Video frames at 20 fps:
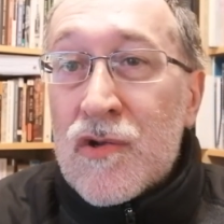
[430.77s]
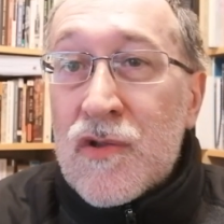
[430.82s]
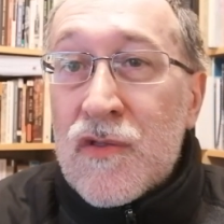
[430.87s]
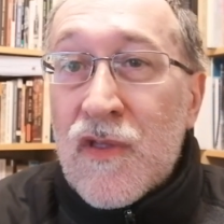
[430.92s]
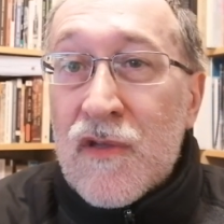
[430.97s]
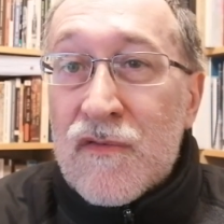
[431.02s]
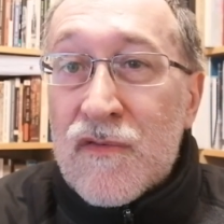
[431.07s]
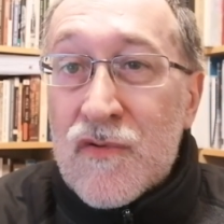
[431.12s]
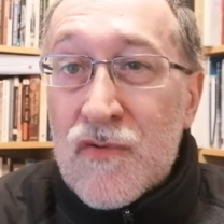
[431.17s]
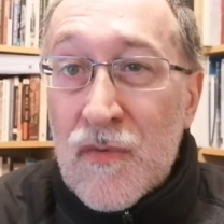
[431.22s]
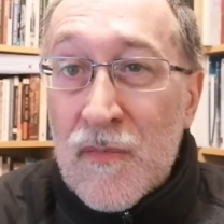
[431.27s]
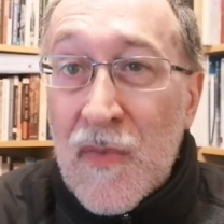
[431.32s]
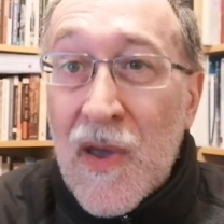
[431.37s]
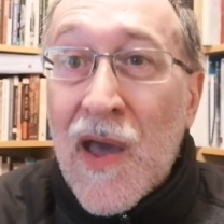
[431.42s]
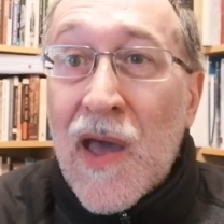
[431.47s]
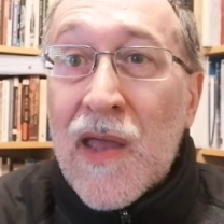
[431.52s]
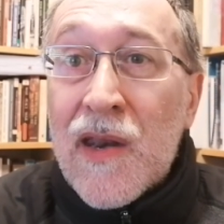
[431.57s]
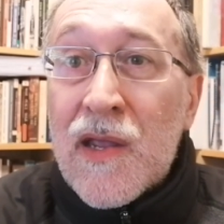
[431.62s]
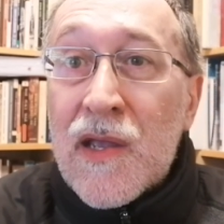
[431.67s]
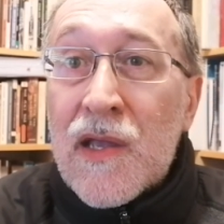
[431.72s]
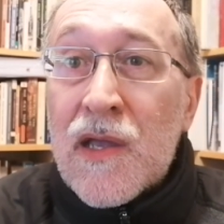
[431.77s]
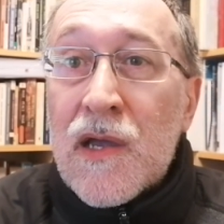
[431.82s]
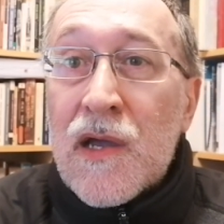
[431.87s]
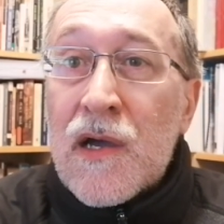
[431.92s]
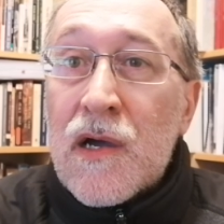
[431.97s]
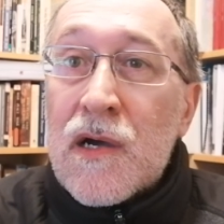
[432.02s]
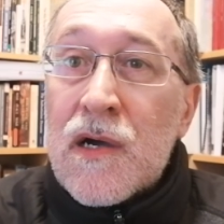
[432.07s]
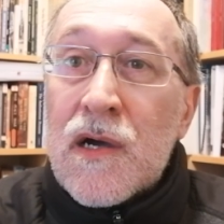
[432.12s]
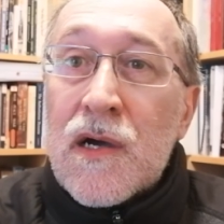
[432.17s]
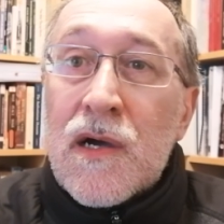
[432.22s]
this dramatic
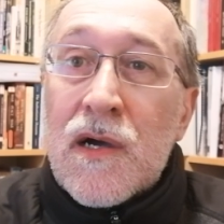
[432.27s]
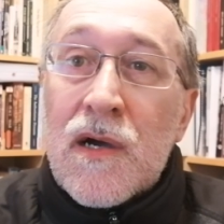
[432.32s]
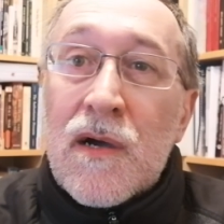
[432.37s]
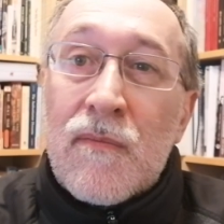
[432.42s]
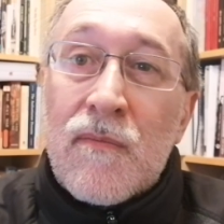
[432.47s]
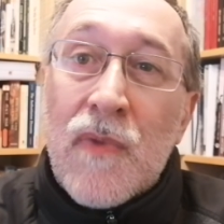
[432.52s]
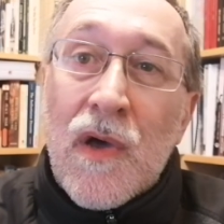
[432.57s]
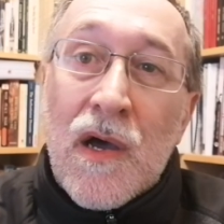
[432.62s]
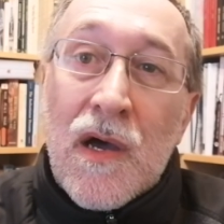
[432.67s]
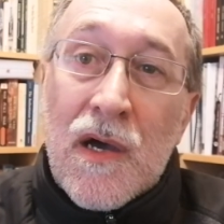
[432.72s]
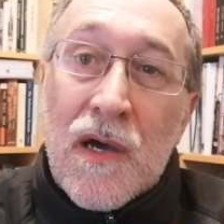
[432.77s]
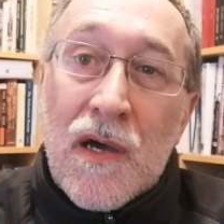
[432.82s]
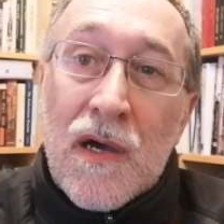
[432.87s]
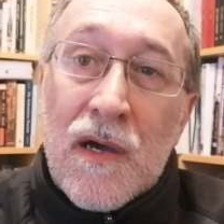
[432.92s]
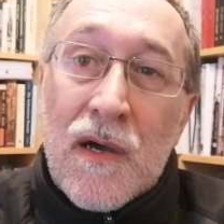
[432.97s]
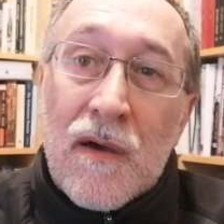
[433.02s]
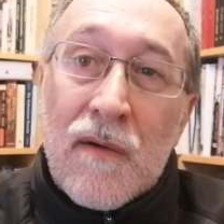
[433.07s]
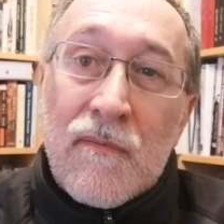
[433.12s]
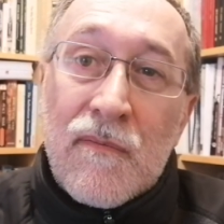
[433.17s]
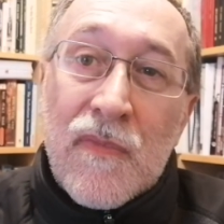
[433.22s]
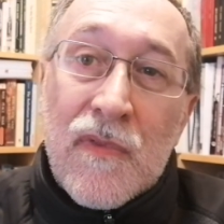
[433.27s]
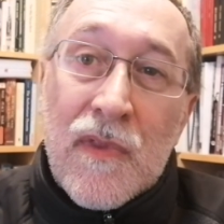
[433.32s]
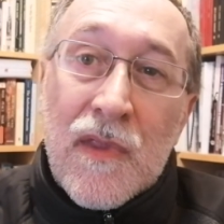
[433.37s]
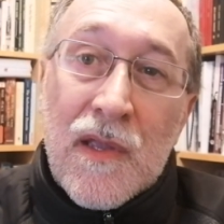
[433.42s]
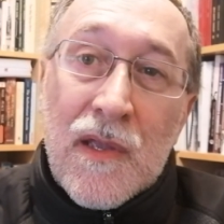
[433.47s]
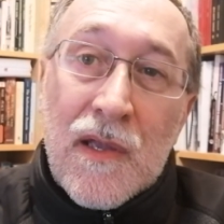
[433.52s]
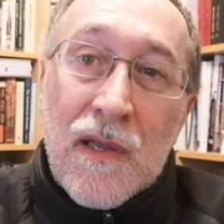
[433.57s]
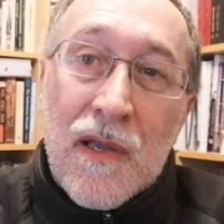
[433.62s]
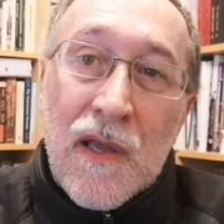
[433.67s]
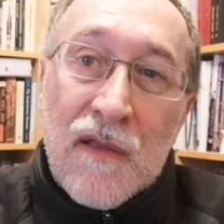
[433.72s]
um, um,
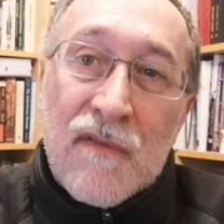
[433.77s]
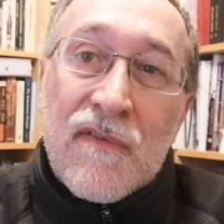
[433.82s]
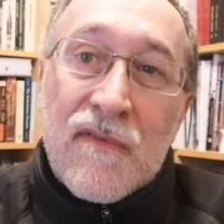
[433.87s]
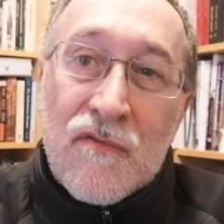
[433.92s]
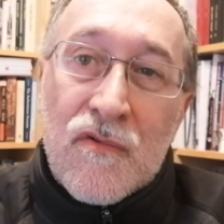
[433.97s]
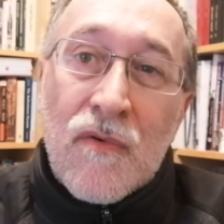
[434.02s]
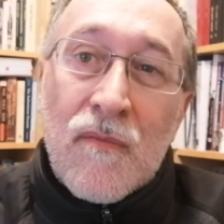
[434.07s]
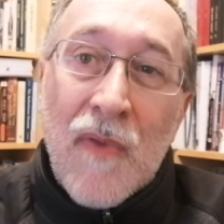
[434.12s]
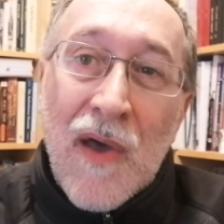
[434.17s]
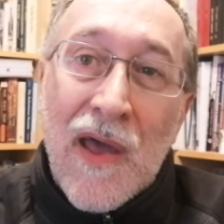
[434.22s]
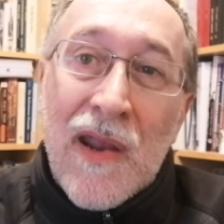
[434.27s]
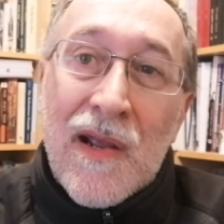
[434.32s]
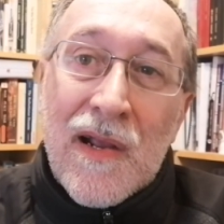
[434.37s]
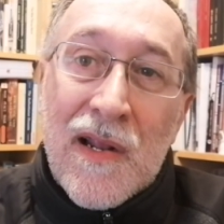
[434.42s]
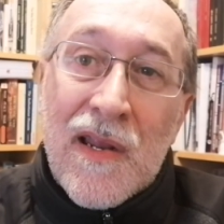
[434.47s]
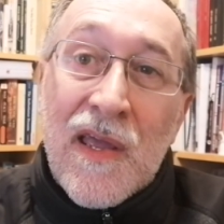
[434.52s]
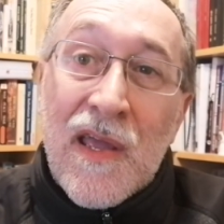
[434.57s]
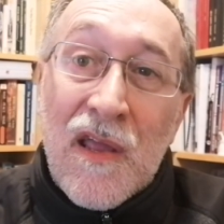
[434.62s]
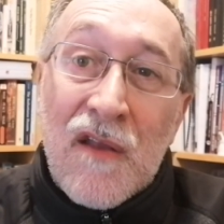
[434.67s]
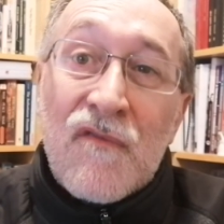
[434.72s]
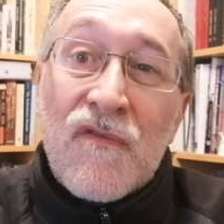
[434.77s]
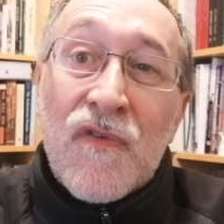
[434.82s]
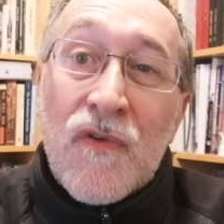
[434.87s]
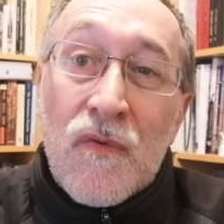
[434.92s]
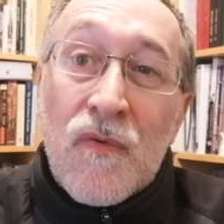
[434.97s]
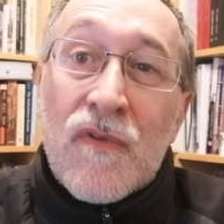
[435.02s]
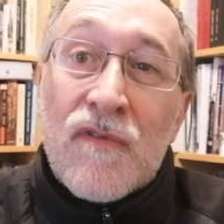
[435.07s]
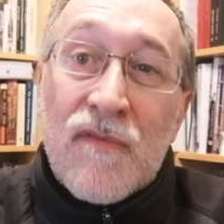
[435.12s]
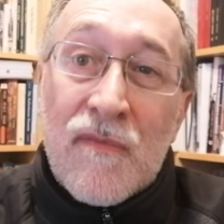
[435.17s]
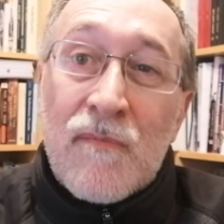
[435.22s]
it's dramatically
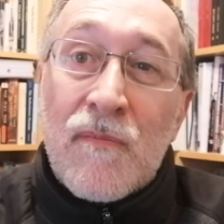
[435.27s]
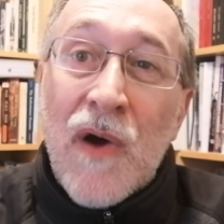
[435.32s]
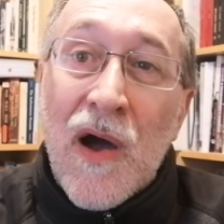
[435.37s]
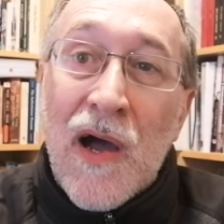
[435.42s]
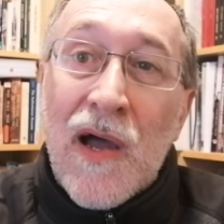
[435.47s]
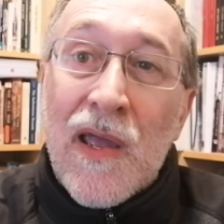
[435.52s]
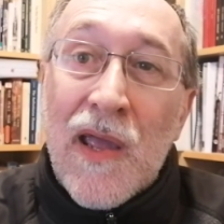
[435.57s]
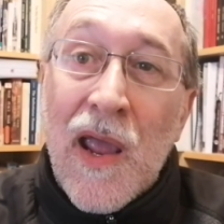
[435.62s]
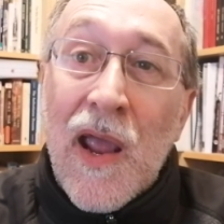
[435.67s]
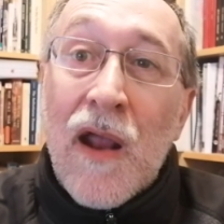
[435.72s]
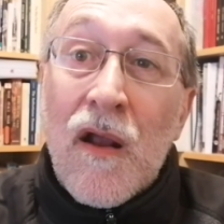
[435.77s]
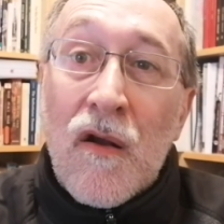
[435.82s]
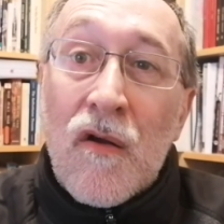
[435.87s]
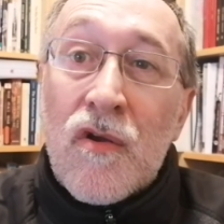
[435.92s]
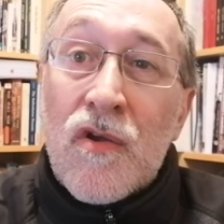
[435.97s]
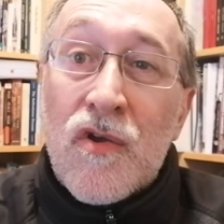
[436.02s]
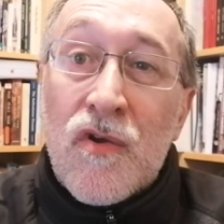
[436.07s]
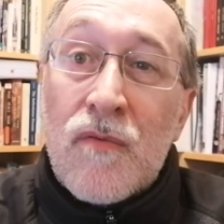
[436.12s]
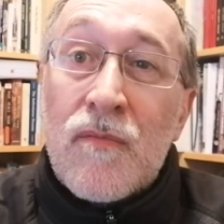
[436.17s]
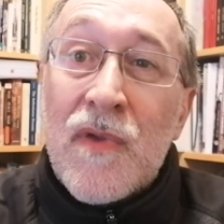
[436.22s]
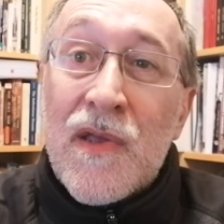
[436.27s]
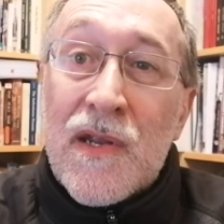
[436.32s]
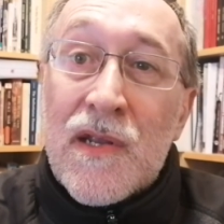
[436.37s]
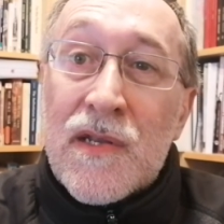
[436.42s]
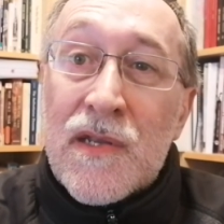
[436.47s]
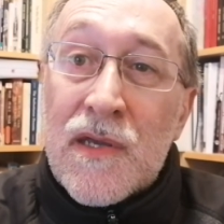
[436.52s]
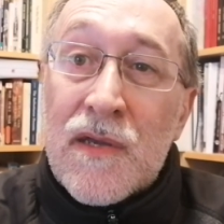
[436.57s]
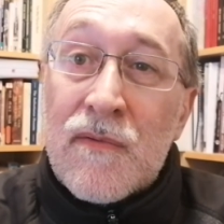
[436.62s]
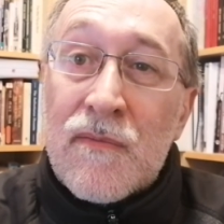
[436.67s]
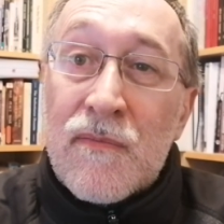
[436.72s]
influenced by air
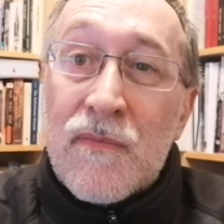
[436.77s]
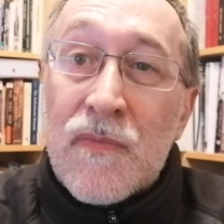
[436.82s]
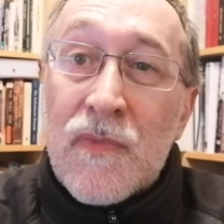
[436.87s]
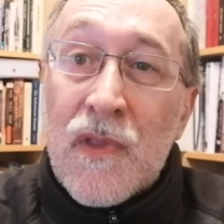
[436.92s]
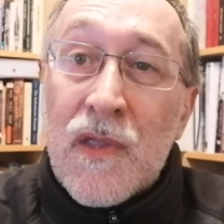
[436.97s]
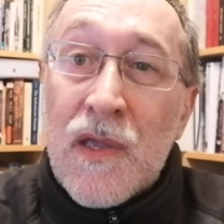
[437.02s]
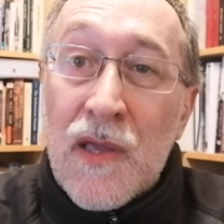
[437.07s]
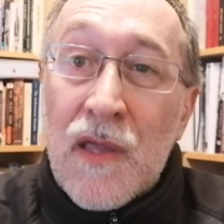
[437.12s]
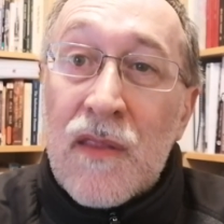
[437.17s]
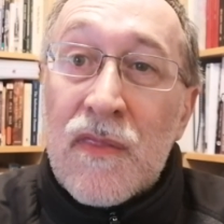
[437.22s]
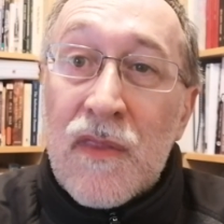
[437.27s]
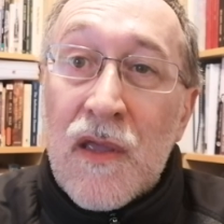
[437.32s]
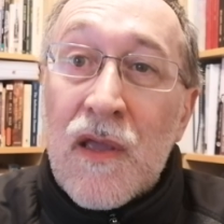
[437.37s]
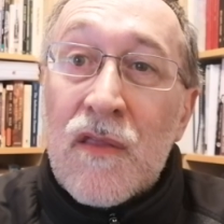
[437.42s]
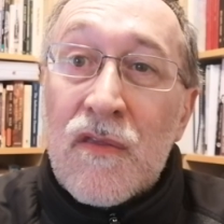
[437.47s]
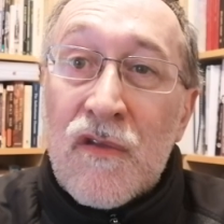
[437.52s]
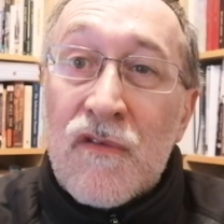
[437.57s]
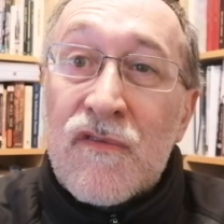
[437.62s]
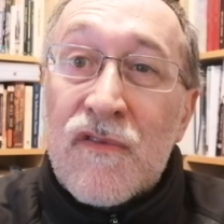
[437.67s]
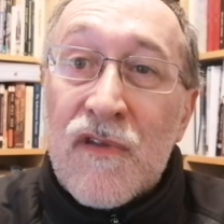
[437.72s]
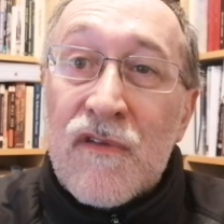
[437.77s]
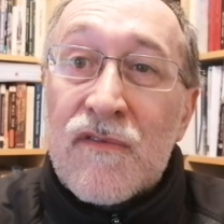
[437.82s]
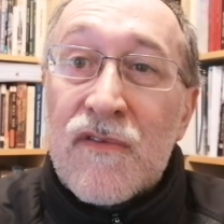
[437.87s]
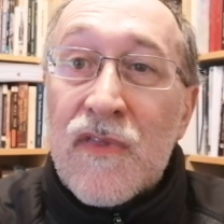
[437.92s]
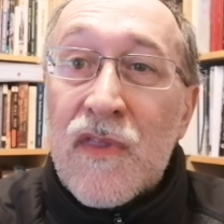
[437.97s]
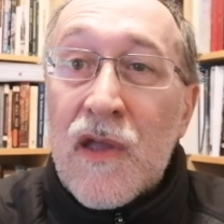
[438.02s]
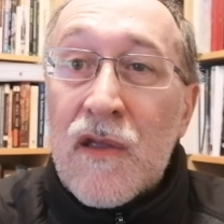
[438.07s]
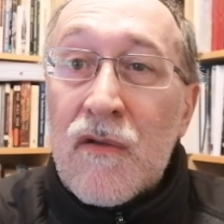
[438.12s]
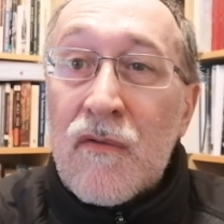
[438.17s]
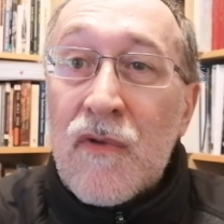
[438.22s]
humidity in in the
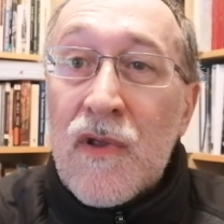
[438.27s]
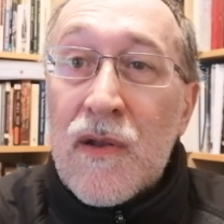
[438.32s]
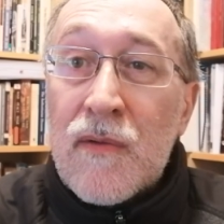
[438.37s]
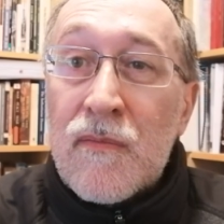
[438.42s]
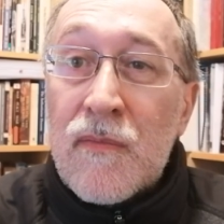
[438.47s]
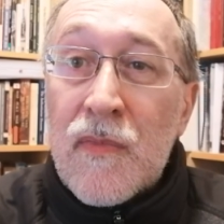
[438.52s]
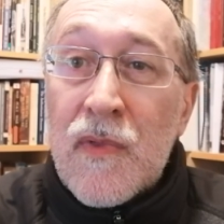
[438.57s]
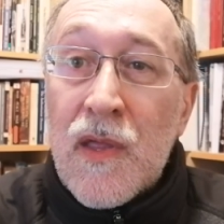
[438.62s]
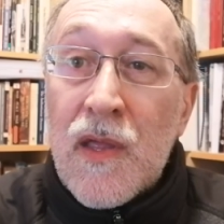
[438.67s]
season that you're in.